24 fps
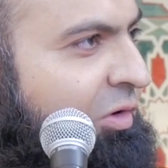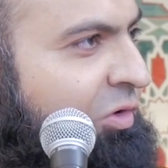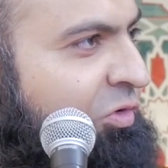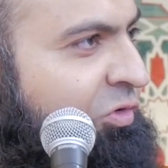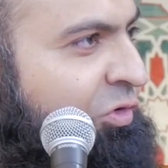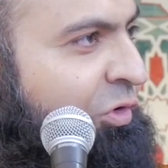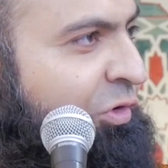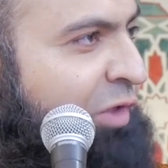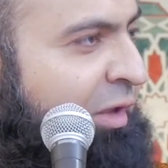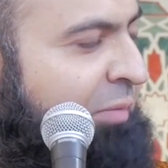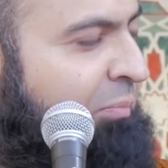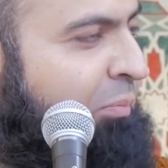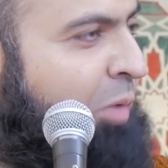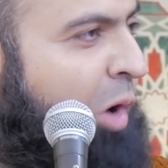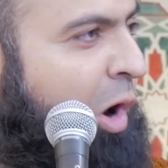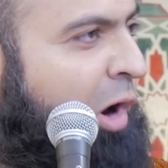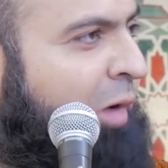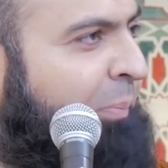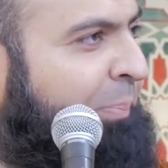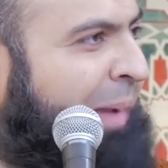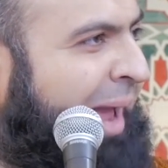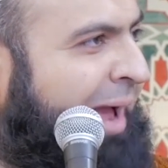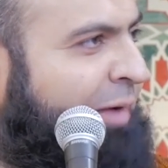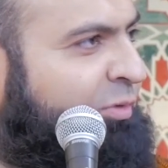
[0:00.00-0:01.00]
So the
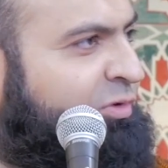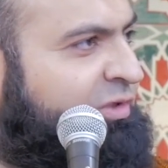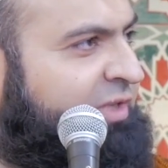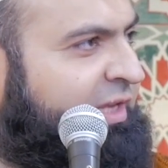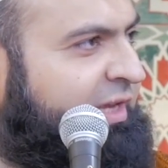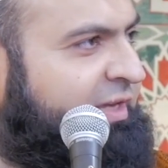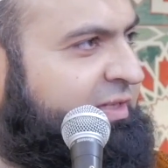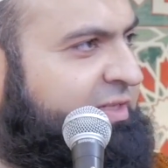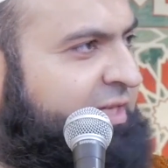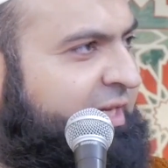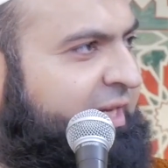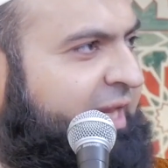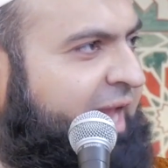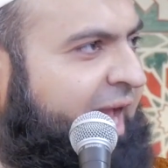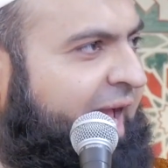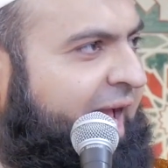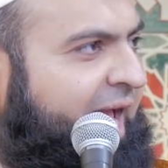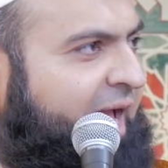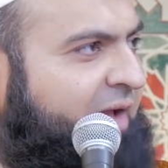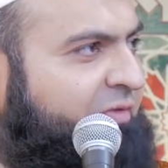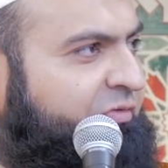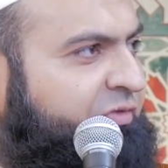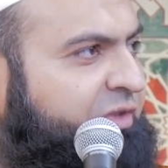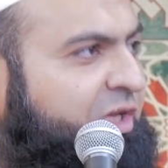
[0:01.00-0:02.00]
more bounties he
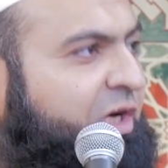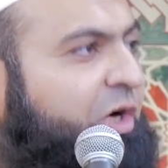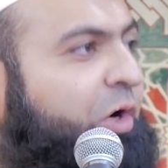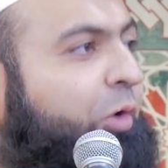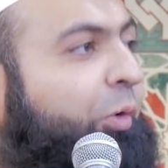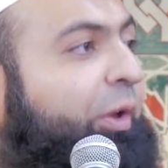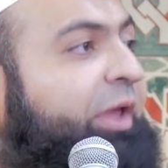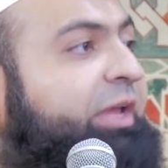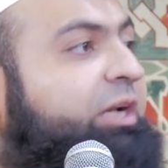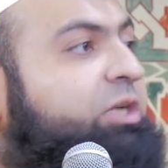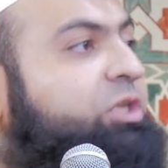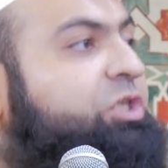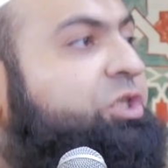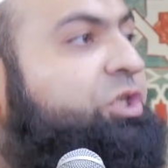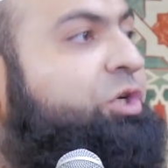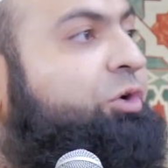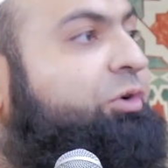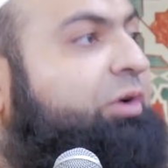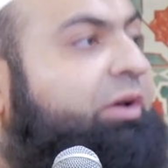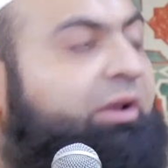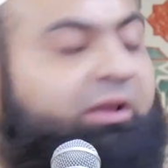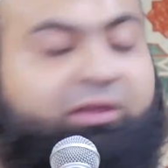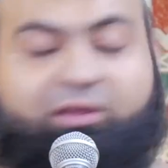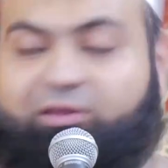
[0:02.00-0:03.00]
have, the greater
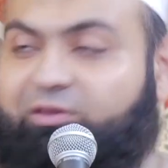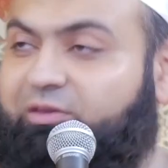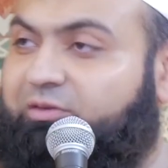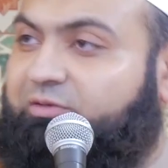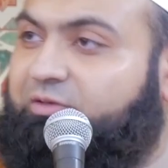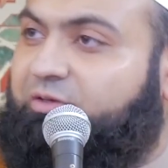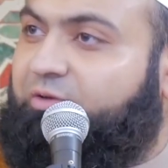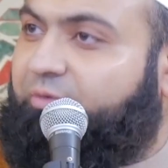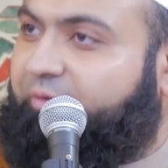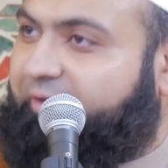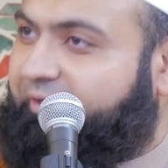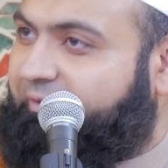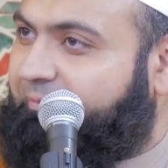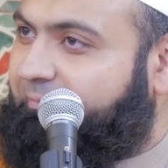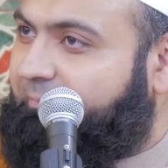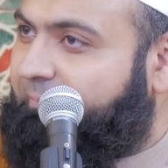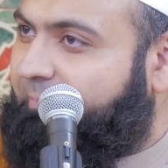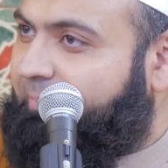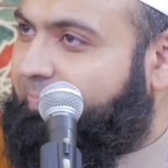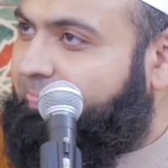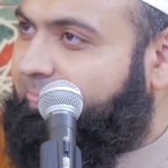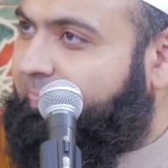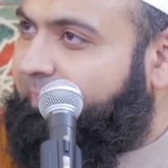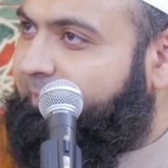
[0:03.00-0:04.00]
shukr he's doing.
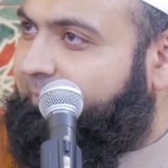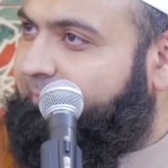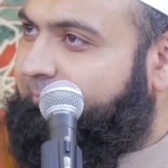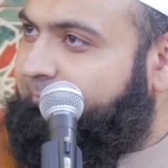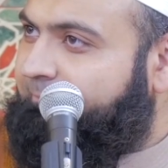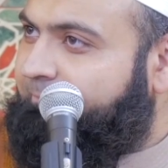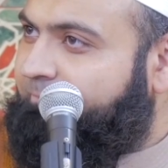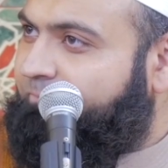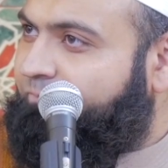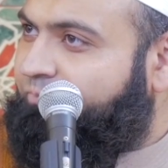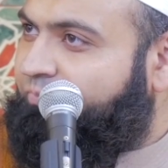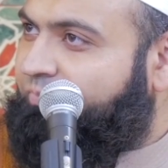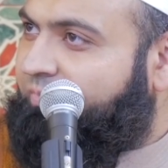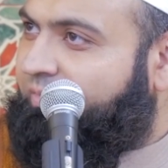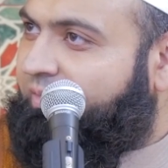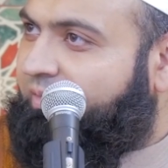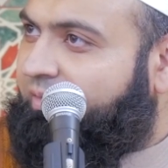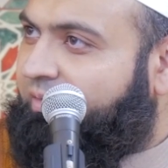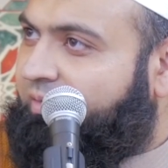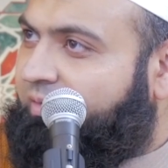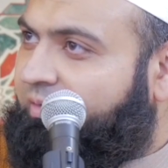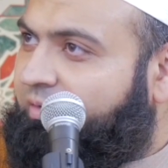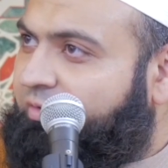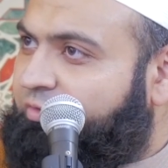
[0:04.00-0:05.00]

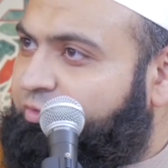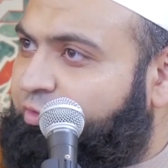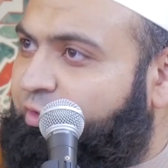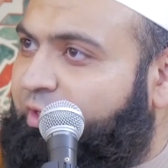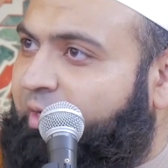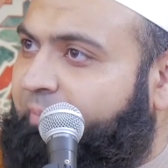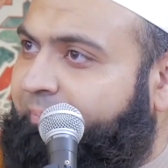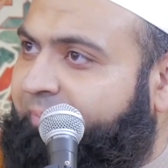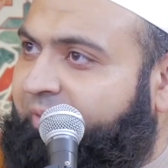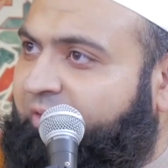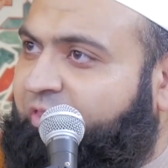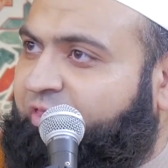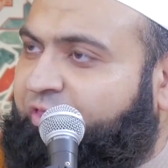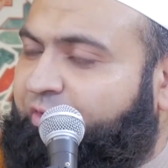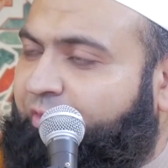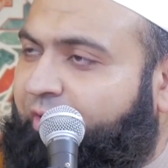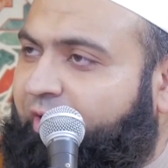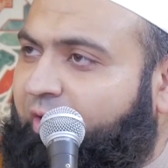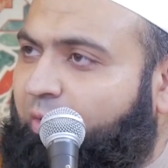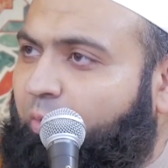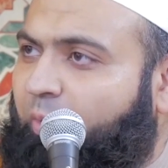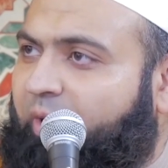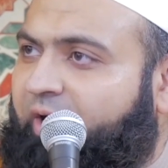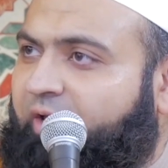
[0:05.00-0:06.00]
So number
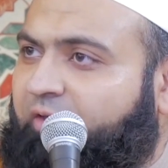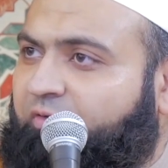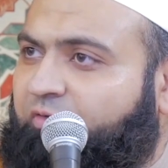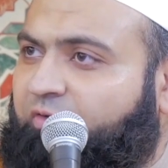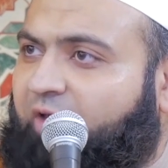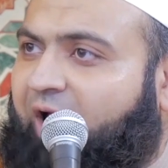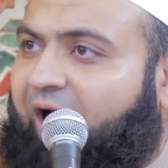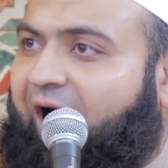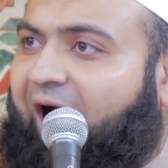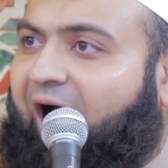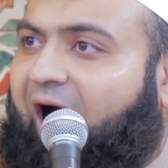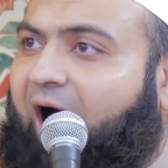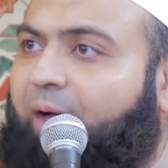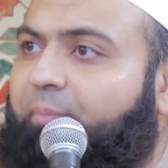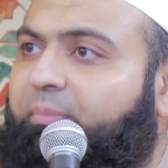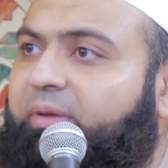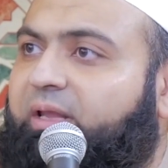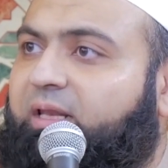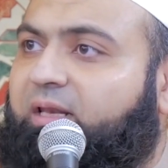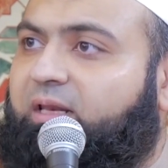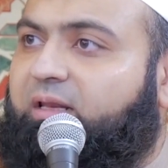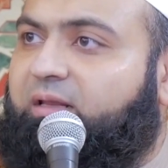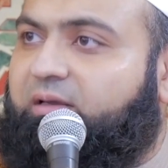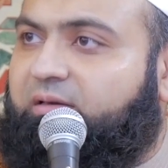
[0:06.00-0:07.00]
three was
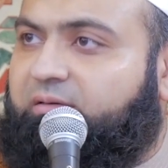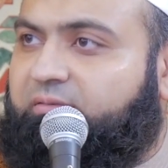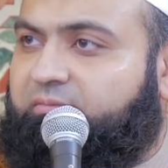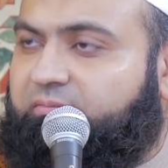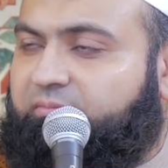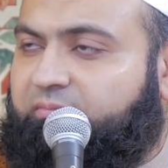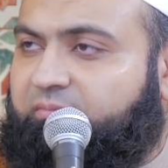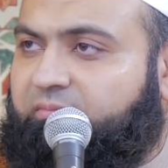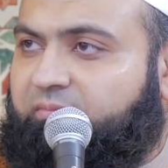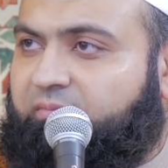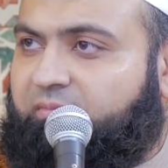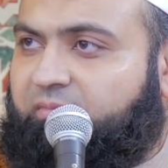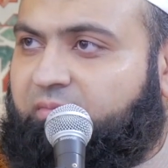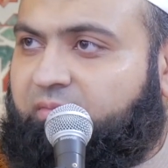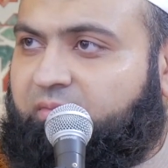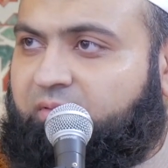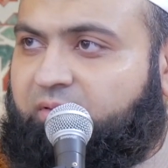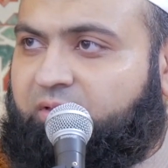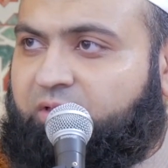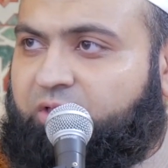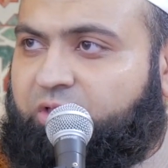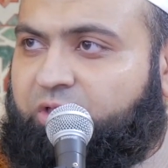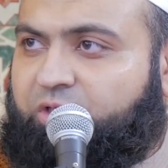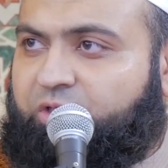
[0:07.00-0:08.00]
amal,
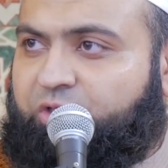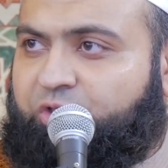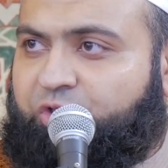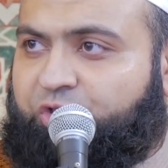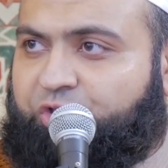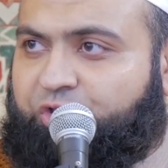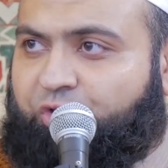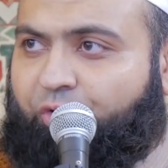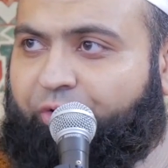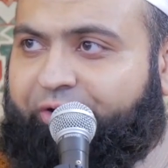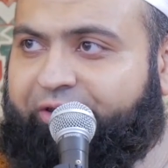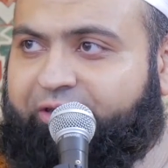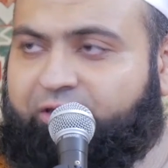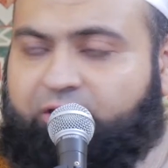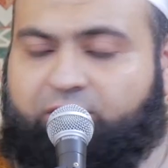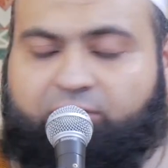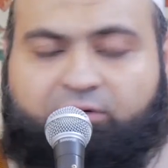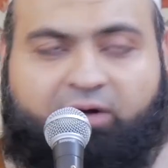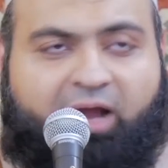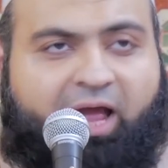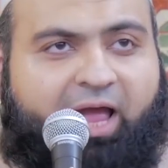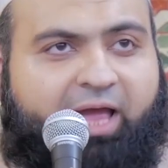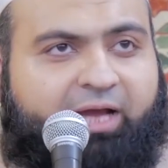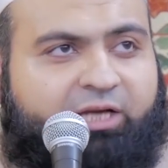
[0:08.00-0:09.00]
showing
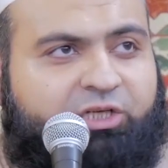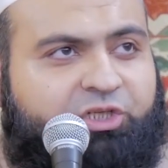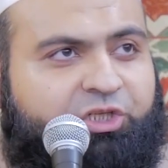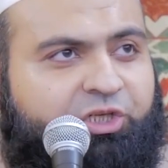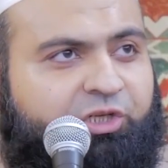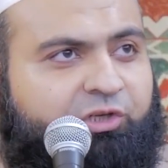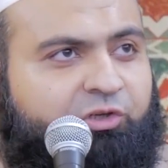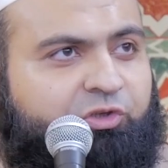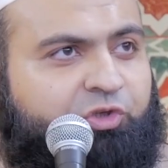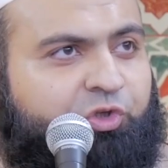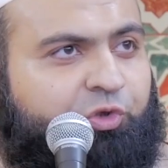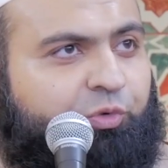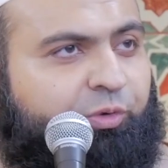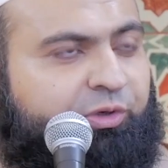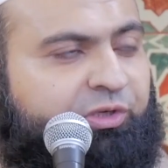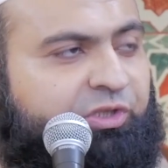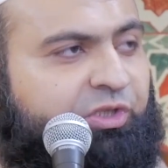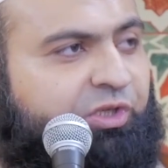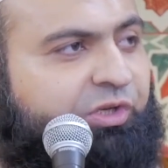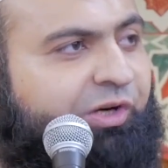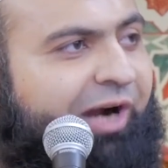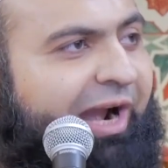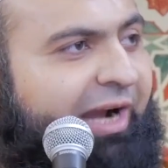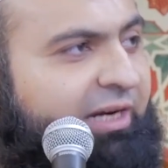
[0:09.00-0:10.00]
your action
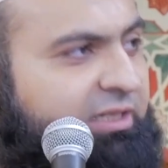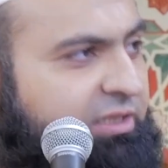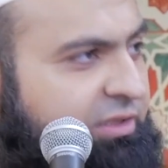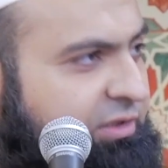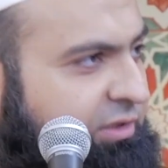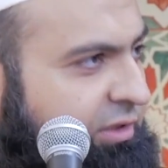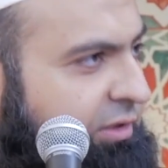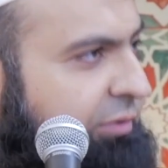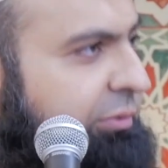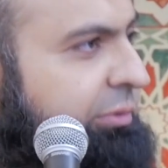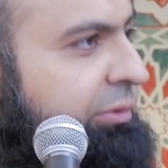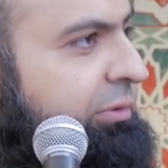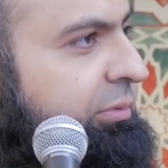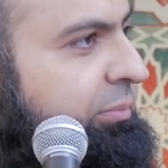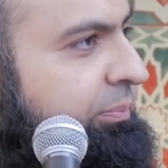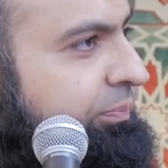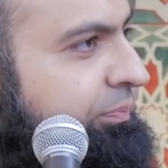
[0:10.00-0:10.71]
towards gratitude.